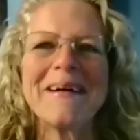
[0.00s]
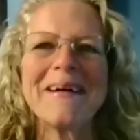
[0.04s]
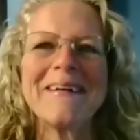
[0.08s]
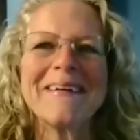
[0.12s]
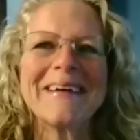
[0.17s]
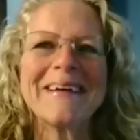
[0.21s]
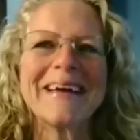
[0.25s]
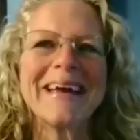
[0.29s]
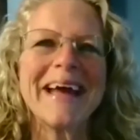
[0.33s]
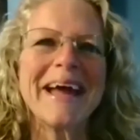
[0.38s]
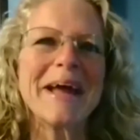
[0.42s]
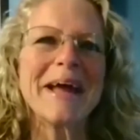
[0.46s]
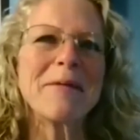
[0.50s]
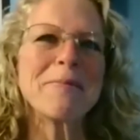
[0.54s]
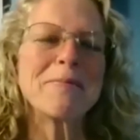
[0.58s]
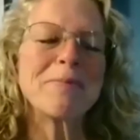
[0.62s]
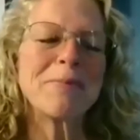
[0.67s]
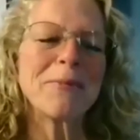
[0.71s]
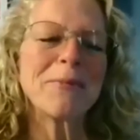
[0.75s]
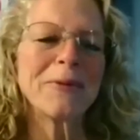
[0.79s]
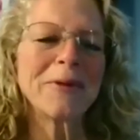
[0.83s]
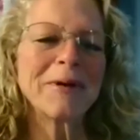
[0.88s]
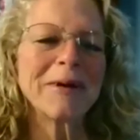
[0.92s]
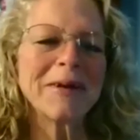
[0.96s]
Okay,
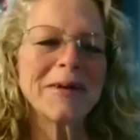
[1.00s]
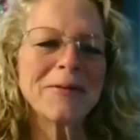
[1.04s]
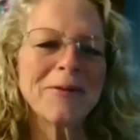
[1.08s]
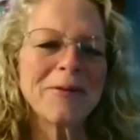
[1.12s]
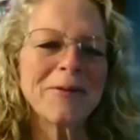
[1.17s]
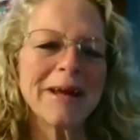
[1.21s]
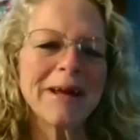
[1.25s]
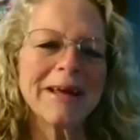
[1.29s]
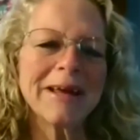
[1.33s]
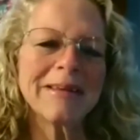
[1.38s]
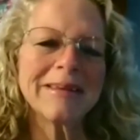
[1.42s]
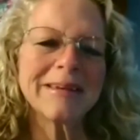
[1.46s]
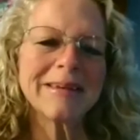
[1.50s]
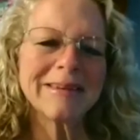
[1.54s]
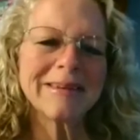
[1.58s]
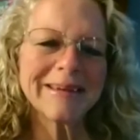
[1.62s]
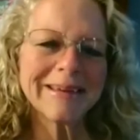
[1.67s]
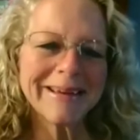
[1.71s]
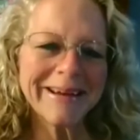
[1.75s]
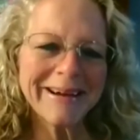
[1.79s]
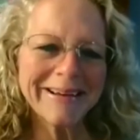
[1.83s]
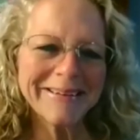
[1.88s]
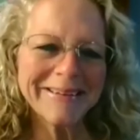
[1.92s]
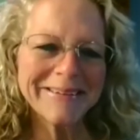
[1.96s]
born and raised as a
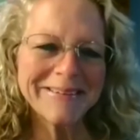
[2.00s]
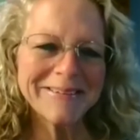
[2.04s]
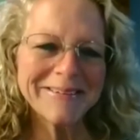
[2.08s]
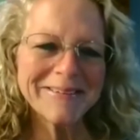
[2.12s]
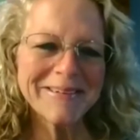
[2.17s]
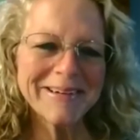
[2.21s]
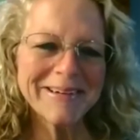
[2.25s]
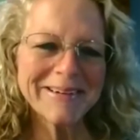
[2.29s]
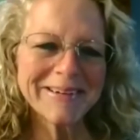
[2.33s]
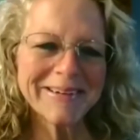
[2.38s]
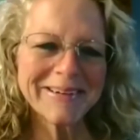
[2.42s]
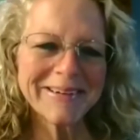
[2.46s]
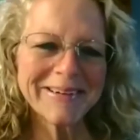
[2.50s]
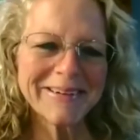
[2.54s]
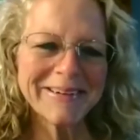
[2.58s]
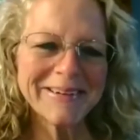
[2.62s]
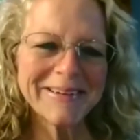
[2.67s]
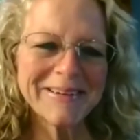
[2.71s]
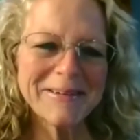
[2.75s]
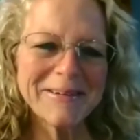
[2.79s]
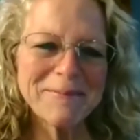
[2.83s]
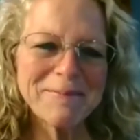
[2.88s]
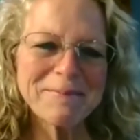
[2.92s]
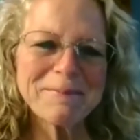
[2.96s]
country
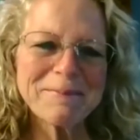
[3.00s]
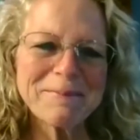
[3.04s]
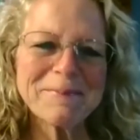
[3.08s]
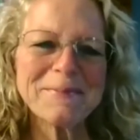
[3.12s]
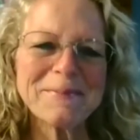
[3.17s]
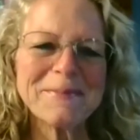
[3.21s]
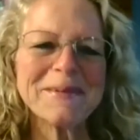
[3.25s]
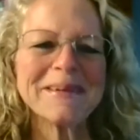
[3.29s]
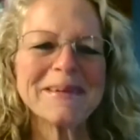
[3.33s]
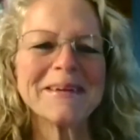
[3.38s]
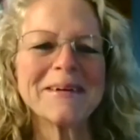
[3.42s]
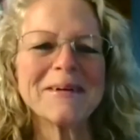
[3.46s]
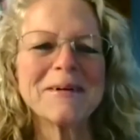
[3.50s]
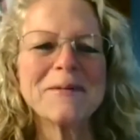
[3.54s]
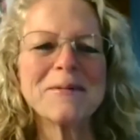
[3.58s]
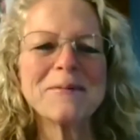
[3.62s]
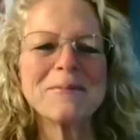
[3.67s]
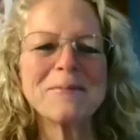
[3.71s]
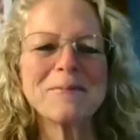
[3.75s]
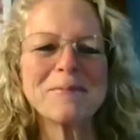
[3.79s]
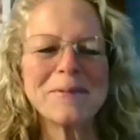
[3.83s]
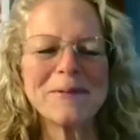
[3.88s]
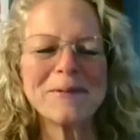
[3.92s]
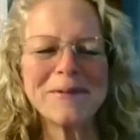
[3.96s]
girl,
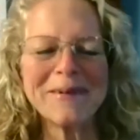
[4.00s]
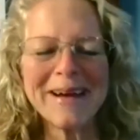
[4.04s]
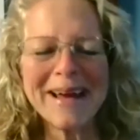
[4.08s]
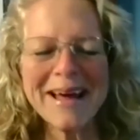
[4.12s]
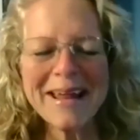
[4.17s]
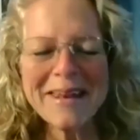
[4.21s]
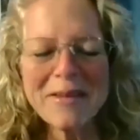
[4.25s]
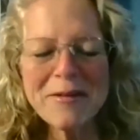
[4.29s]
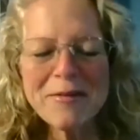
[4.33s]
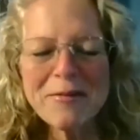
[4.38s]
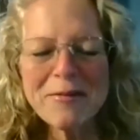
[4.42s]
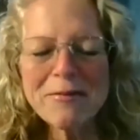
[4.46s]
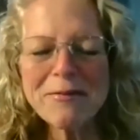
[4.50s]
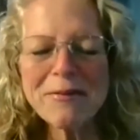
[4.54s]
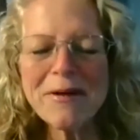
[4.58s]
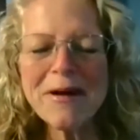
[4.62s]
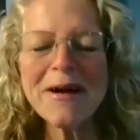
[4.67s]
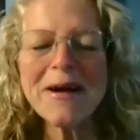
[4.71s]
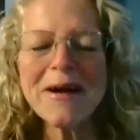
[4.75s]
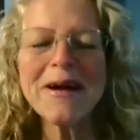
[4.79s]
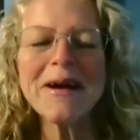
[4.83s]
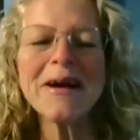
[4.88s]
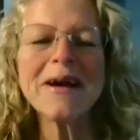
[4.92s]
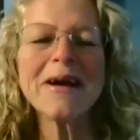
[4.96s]
born on the
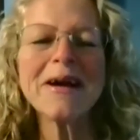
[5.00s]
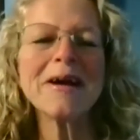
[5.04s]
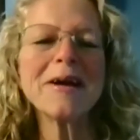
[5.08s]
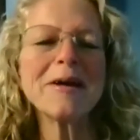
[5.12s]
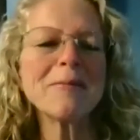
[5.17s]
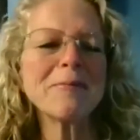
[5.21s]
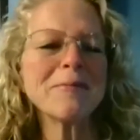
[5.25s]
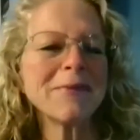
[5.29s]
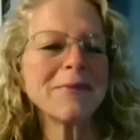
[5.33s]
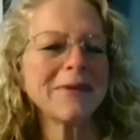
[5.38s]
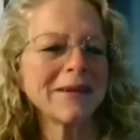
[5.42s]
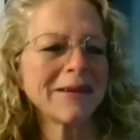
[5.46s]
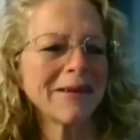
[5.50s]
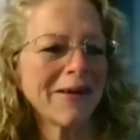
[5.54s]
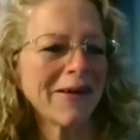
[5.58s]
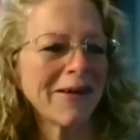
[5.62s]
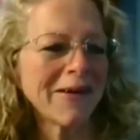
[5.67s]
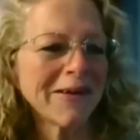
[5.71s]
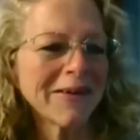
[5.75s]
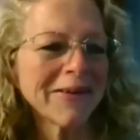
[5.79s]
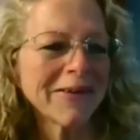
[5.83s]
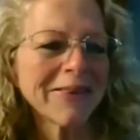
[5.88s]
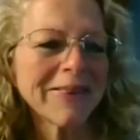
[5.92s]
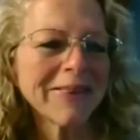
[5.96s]
farm, did
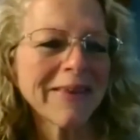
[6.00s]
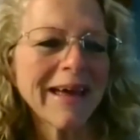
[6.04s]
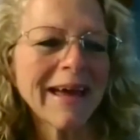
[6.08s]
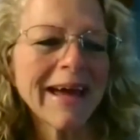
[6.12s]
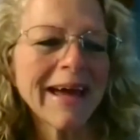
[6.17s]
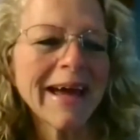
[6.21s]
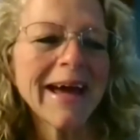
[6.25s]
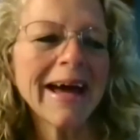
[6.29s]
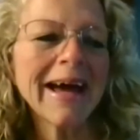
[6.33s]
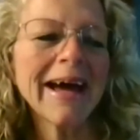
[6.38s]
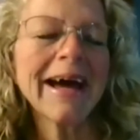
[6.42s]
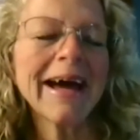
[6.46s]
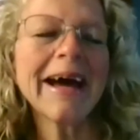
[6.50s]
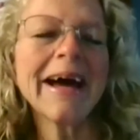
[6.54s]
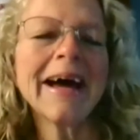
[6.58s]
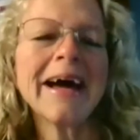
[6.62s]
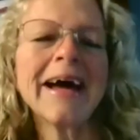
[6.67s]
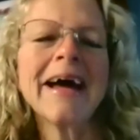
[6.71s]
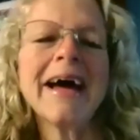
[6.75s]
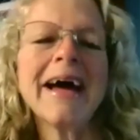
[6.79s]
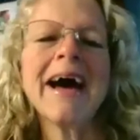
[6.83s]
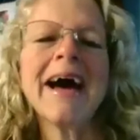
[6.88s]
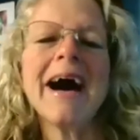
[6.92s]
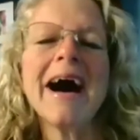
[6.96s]
all that.
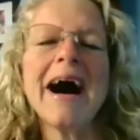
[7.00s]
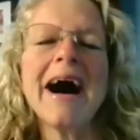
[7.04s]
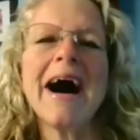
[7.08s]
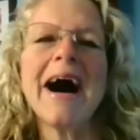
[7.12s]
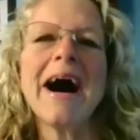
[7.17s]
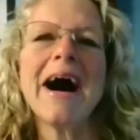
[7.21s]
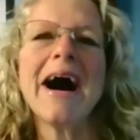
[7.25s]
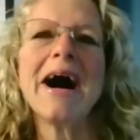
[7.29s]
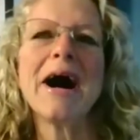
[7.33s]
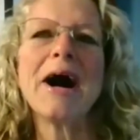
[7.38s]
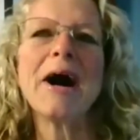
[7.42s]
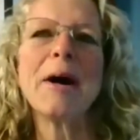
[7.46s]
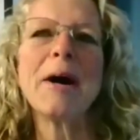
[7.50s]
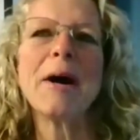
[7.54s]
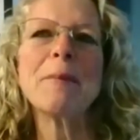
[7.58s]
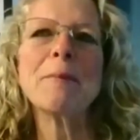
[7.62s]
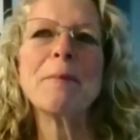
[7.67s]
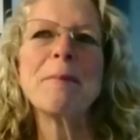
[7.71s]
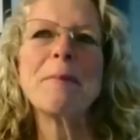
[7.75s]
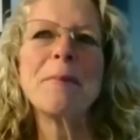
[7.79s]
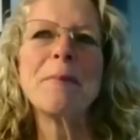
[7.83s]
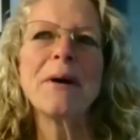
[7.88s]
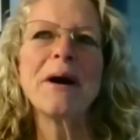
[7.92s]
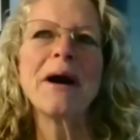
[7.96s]

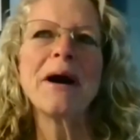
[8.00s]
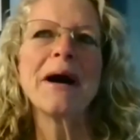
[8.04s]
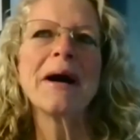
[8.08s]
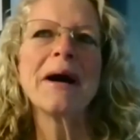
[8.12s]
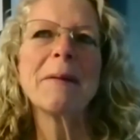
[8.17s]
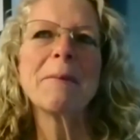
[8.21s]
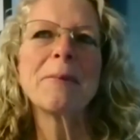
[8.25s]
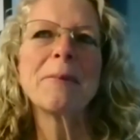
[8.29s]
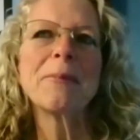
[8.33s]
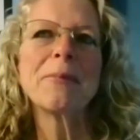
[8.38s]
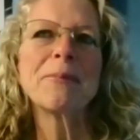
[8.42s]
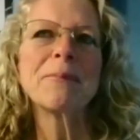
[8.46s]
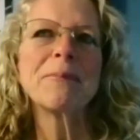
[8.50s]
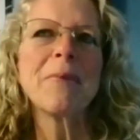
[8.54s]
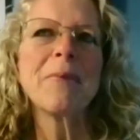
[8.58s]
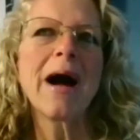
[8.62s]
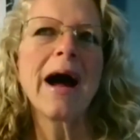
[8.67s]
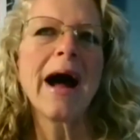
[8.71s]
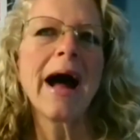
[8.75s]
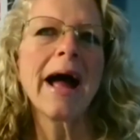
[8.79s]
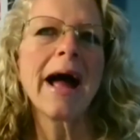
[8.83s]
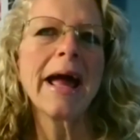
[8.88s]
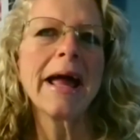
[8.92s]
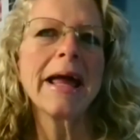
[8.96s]
But
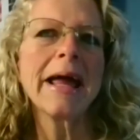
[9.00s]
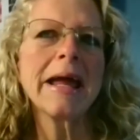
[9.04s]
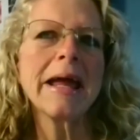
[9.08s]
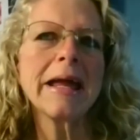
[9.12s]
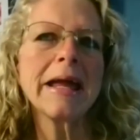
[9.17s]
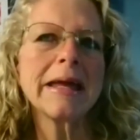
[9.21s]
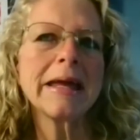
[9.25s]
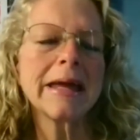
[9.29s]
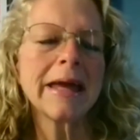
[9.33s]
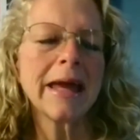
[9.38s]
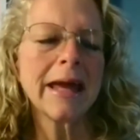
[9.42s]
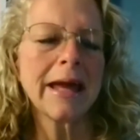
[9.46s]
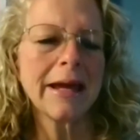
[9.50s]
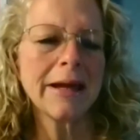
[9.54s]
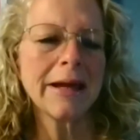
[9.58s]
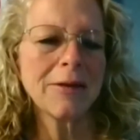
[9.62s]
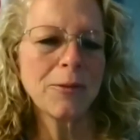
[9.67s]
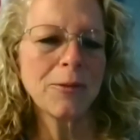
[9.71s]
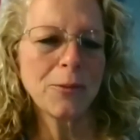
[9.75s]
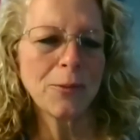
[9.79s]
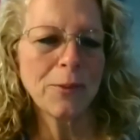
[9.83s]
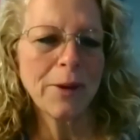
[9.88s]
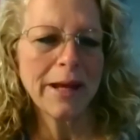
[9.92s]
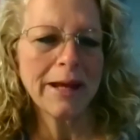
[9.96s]
I
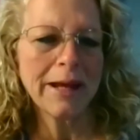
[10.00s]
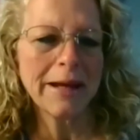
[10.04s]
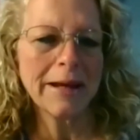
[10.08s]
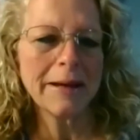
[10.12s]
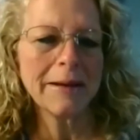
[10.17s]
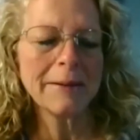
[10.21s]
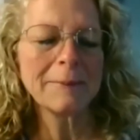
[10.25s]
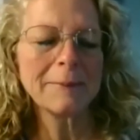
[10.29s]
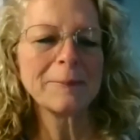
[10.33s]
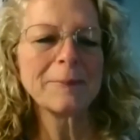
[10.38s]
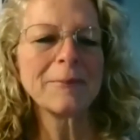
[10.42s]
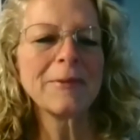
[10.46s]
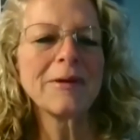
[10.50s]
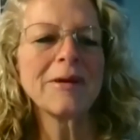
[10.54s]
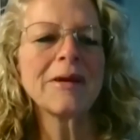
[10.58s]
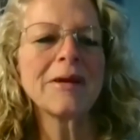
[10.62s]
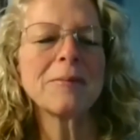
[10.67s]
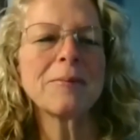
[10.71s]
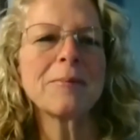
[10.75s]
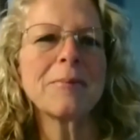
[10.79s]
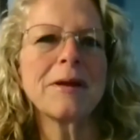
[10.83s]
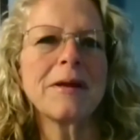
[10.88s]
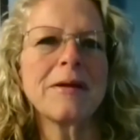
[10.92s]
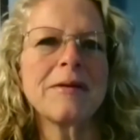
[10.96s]
gained weight. And
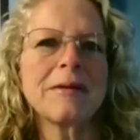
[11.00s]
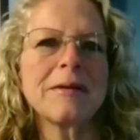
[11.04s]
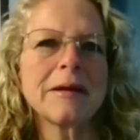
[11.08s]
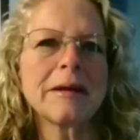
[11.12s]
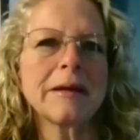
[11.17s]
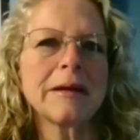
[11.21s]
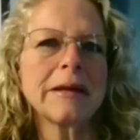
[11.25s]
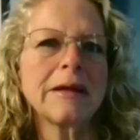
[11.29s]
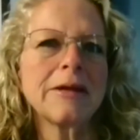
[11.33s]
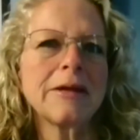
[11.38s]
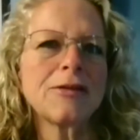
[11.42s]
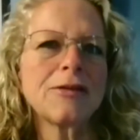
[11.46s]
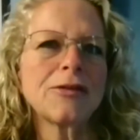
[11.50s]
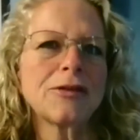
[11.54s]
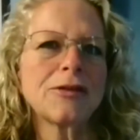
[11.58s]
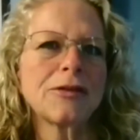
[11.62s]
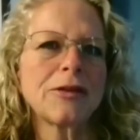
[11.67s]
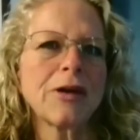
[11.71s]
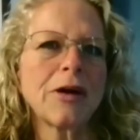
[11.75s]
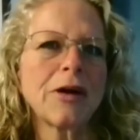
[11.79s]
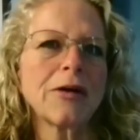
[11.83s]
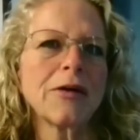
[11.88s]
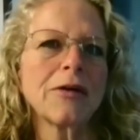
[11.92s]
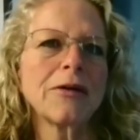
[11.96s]
it basically
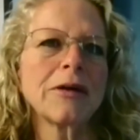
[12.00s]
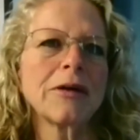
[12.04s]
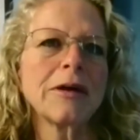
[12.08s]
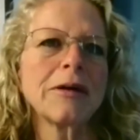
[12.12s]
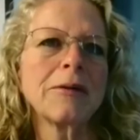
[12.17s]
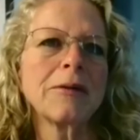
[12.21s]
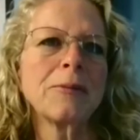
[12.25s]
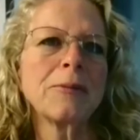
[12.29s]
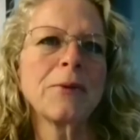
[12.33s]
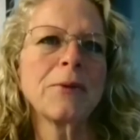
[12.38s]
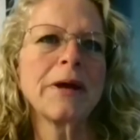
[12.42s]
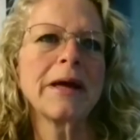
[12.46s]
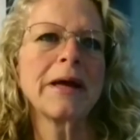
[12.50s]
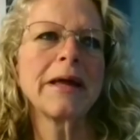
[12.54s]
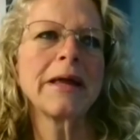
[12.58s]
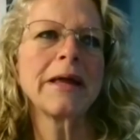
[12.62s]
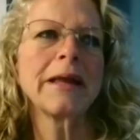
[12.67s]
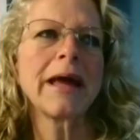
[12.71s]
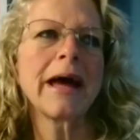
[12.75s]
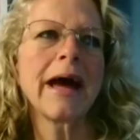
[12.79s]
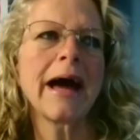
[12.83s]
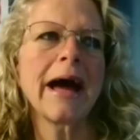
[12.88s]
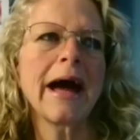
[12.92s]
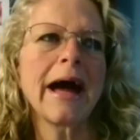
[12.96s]
started
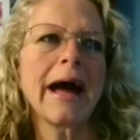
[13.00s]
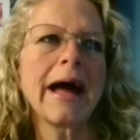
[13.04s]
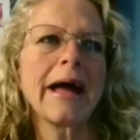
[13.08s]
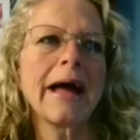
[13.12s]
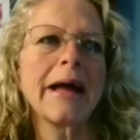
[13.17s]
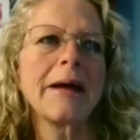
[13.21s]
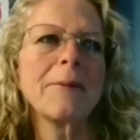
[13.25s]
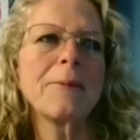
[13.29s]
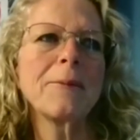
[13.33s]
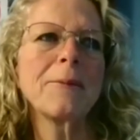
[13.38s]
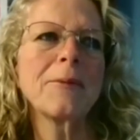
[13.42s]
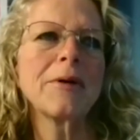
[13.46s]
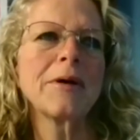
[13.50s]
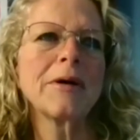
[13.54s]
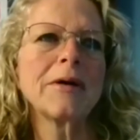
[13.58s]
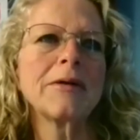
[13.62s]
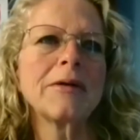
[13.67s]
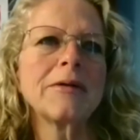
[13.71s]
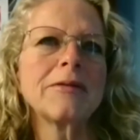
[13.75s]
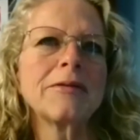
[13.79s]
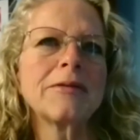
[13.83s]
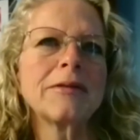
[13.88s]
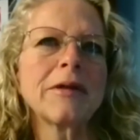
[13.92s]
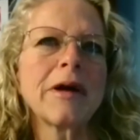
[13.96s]
when I
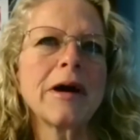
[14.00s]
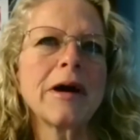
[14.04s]
was